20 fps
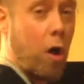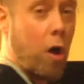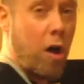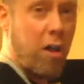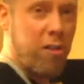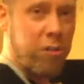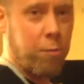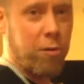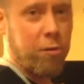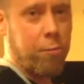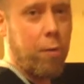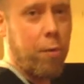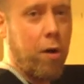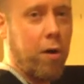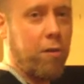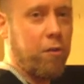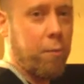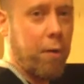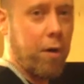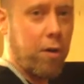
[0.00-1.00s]
awesomest
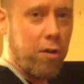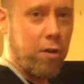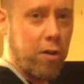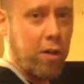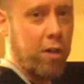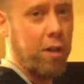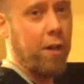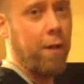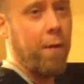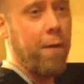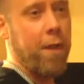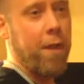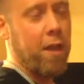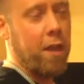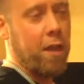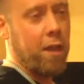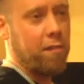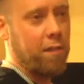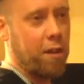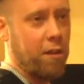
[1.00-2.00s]
parts about cooking,
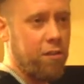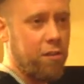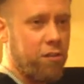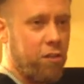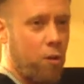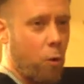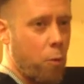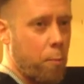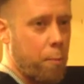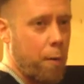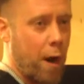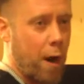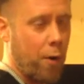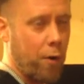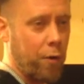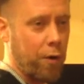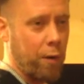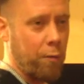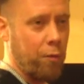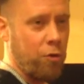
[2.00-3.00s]
is that it's so
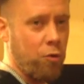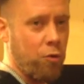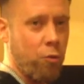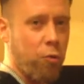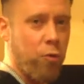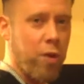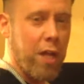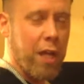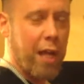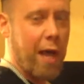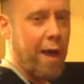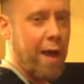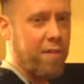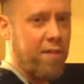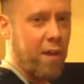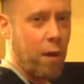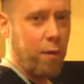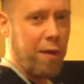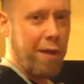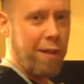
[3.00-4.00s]
empowering when you realize
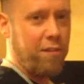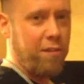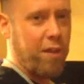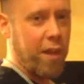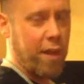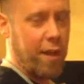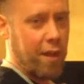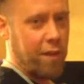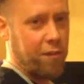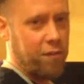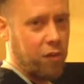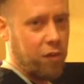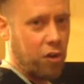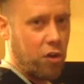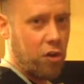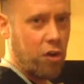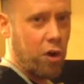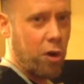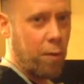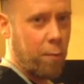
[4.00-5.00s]
how easy it is to
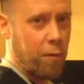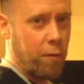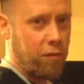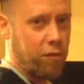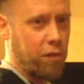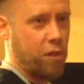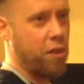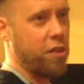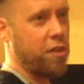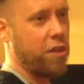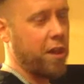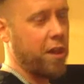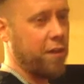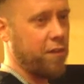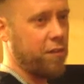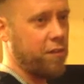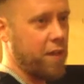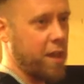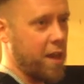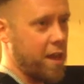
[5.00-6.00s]
cook most of the
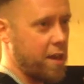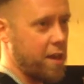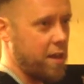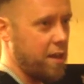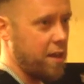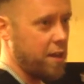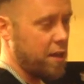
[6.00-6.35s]
things that